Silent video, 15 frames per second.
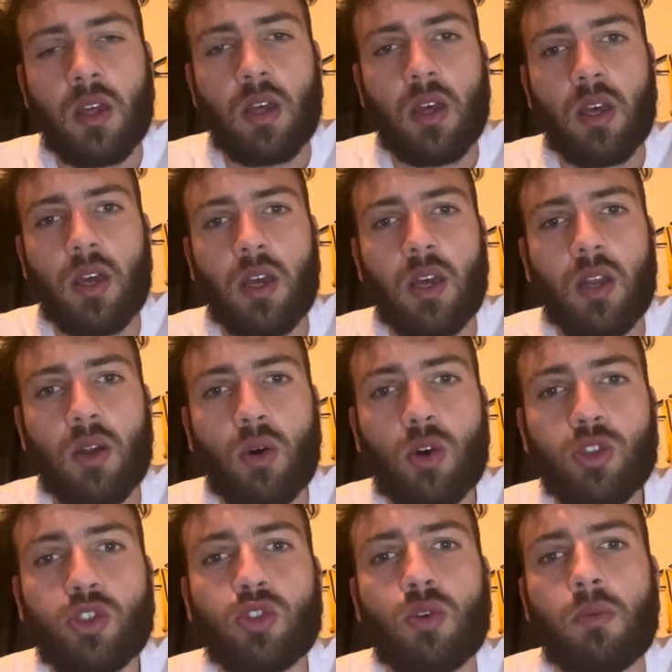and
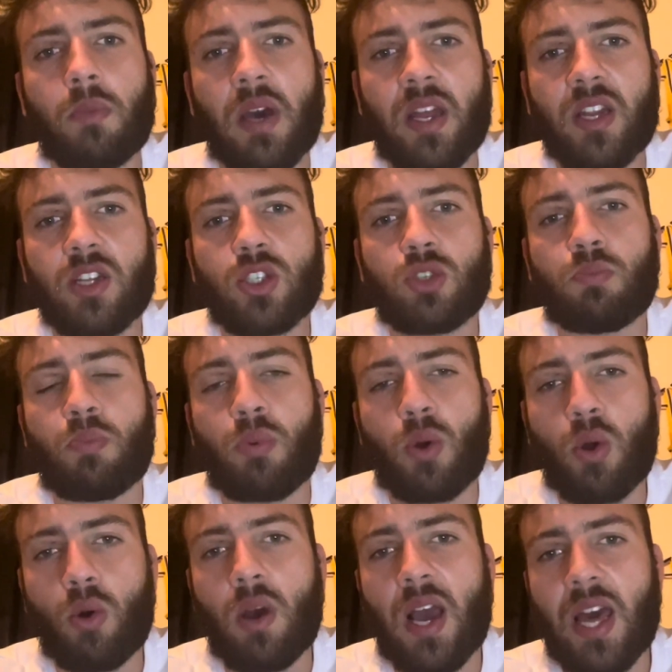also manage
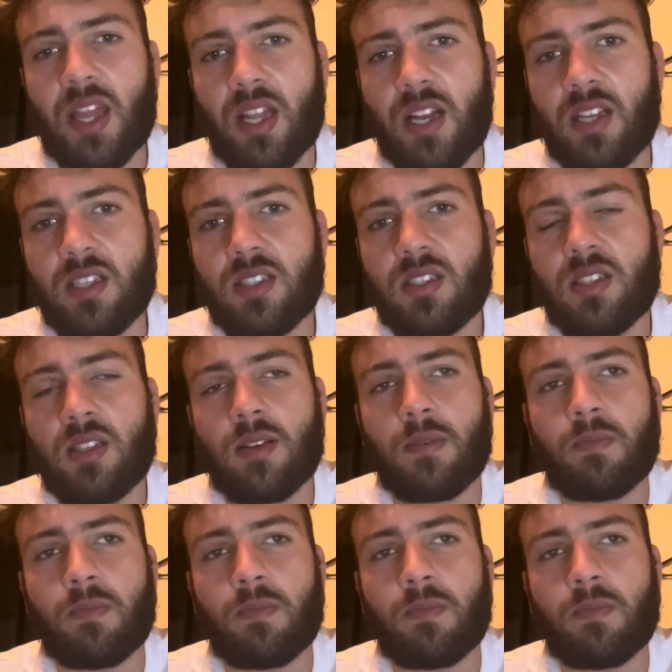pro athletes